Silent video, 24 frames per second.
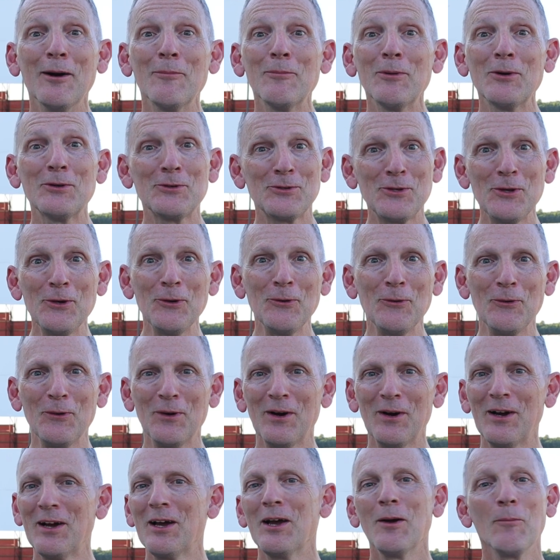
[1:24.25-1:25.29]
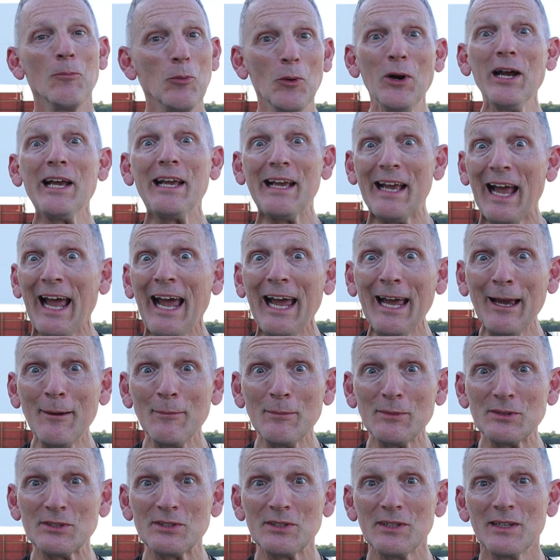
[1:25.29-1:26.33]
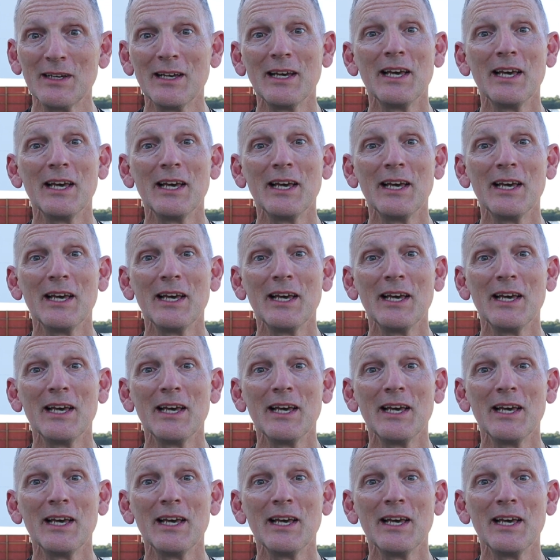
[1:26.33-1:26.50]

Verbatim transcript: Number two, bring games.